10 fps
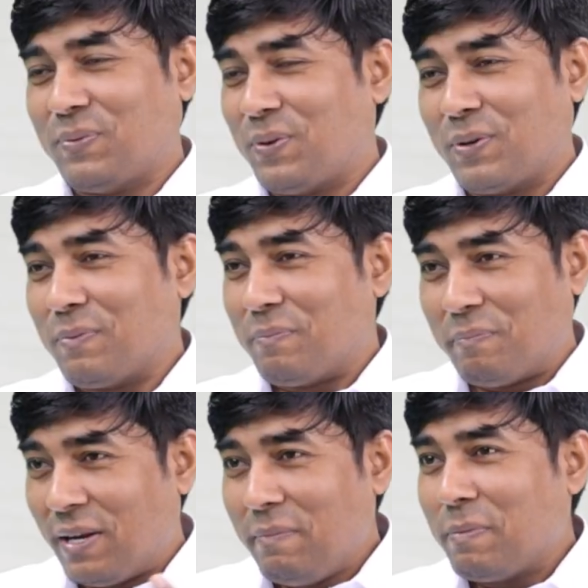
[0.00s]
For
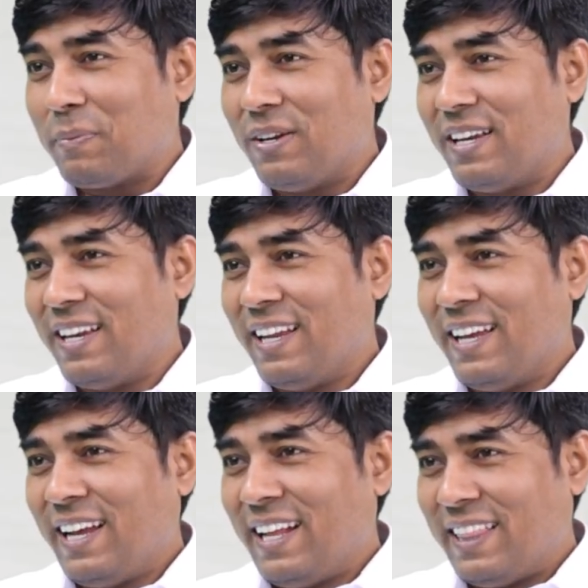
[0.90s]
many people,
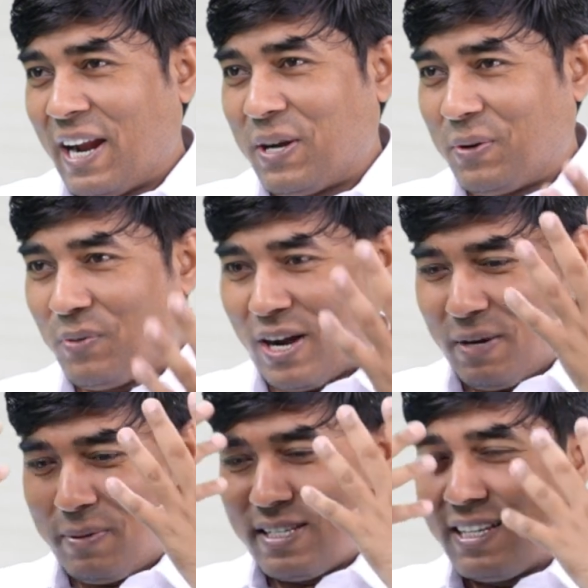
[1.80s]
that
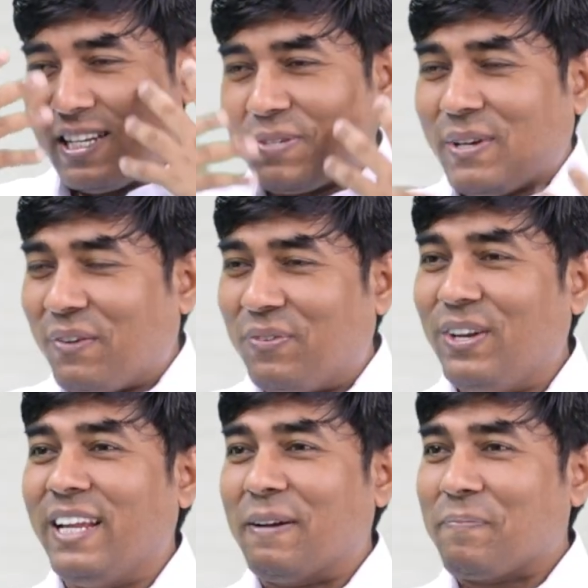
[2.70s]
whatever cells we are
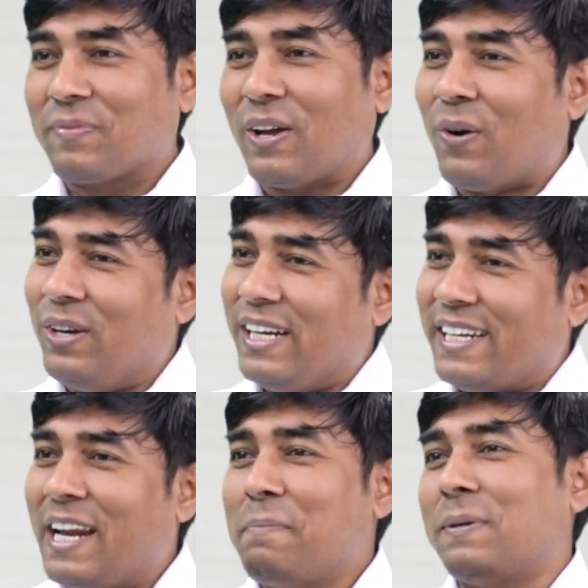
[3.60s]
feeling, only
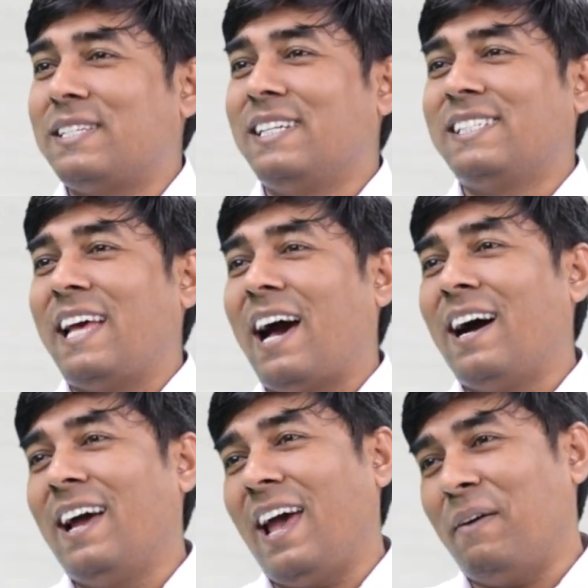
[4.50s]
10%
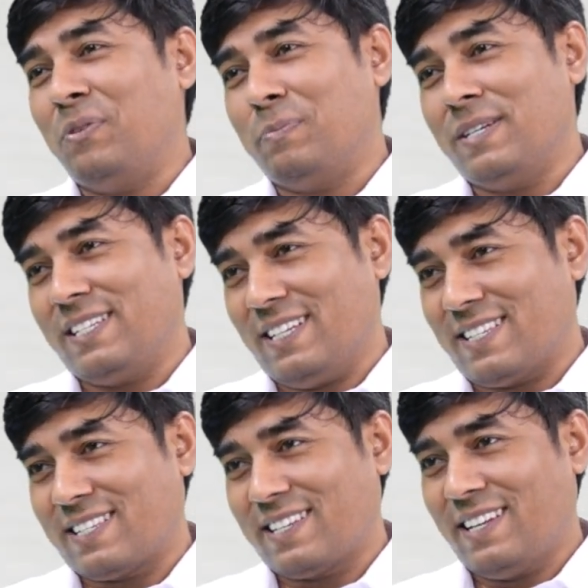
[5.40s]
have human
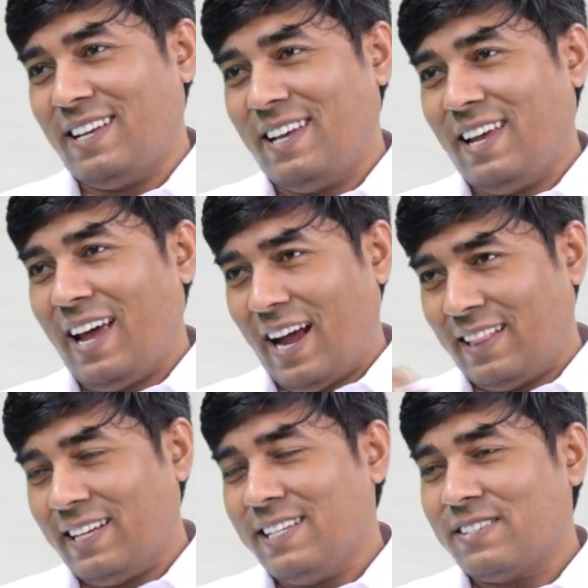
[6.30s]
cells.
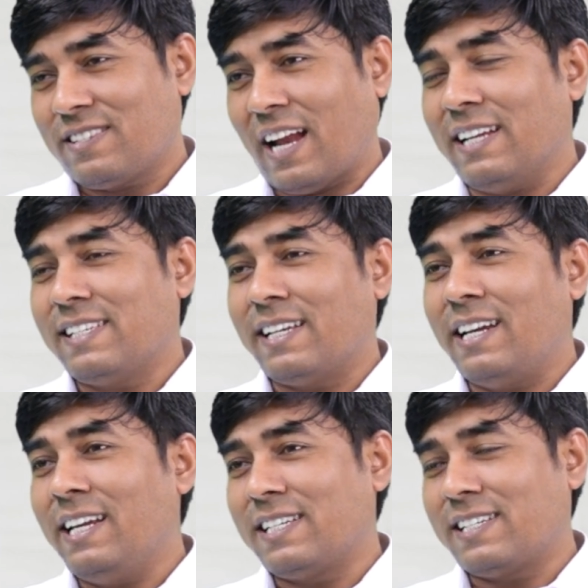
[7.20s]
And there is science
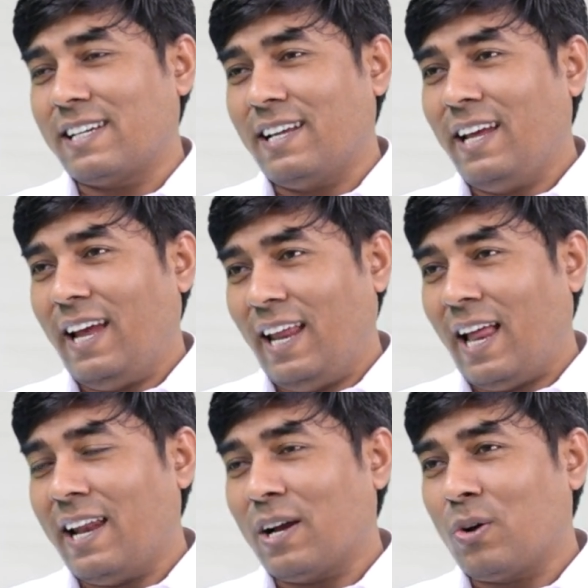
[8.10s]
journalist
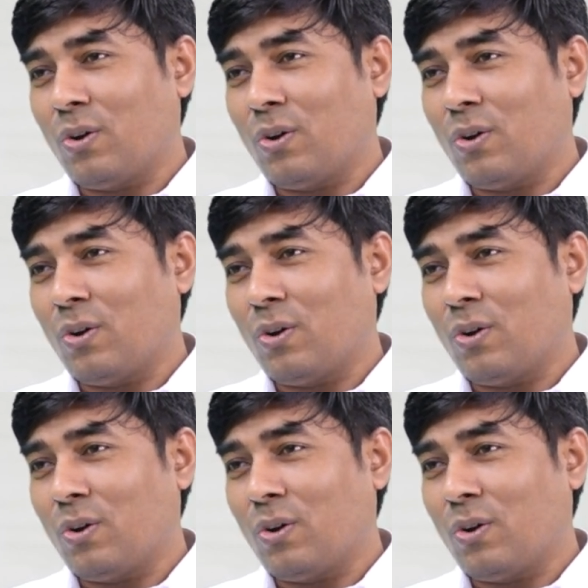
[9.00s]
Alana